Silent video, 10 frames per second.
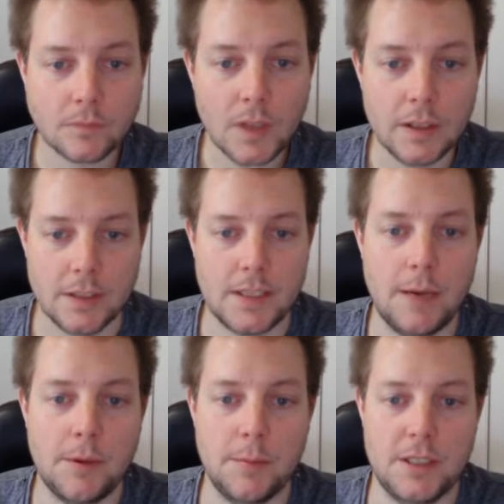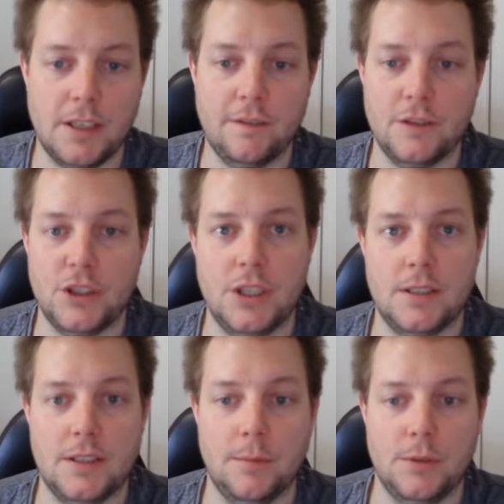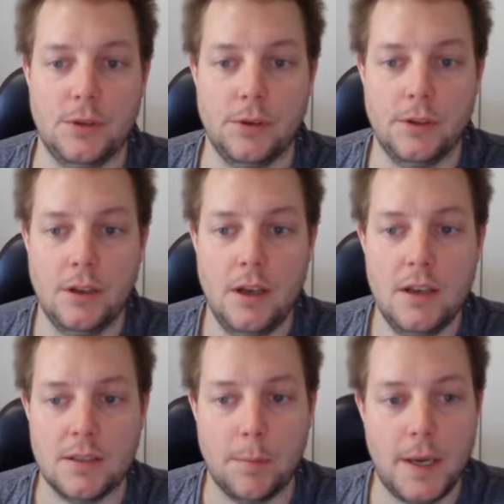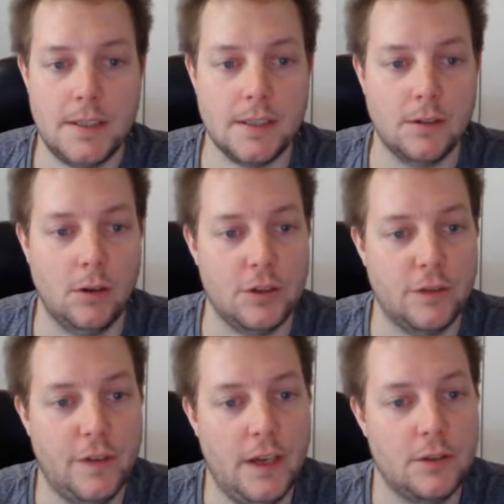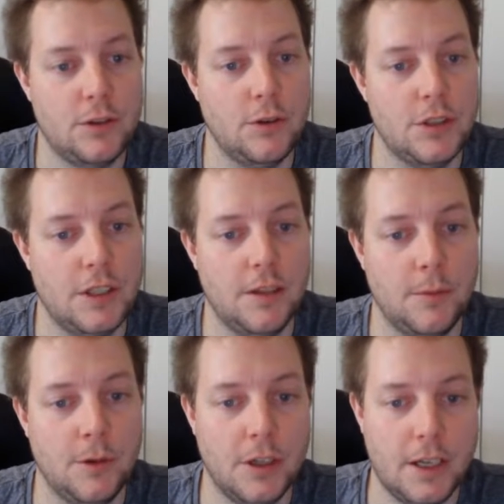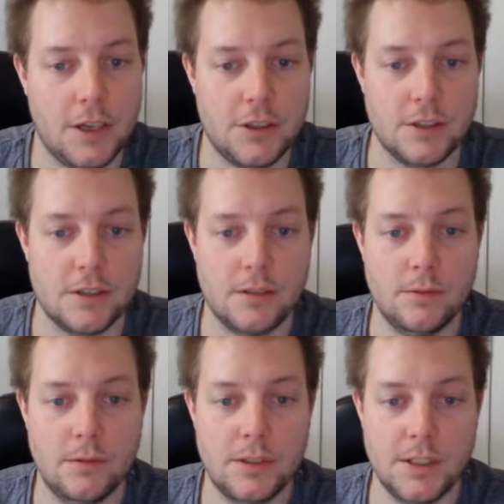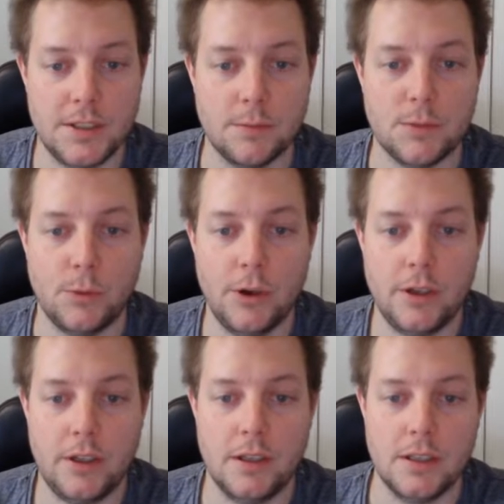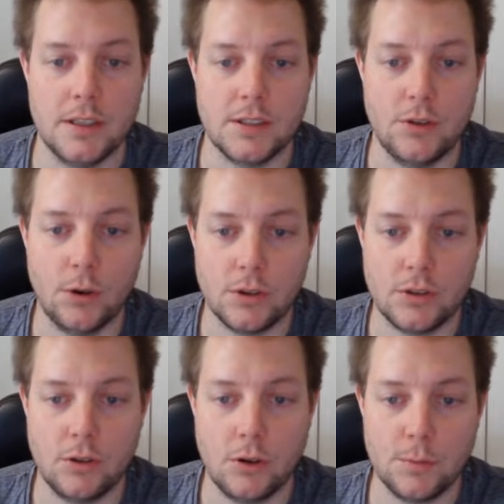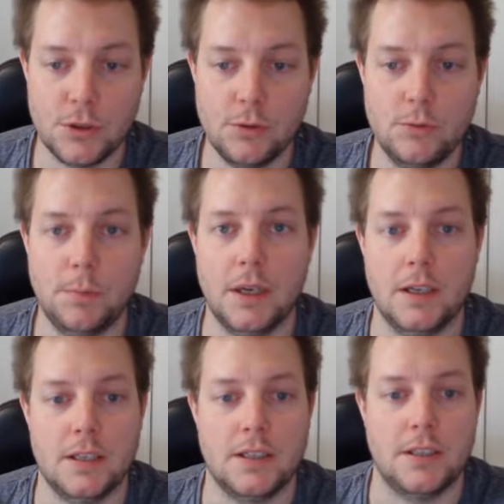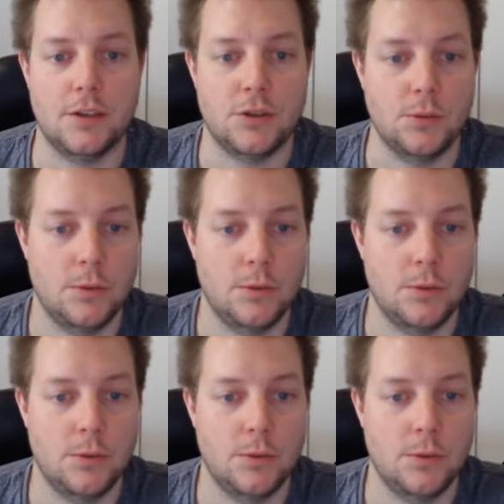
The same can be said for GSM too. Some basic knowledge of how 2G communications systems work is not optional, but essential.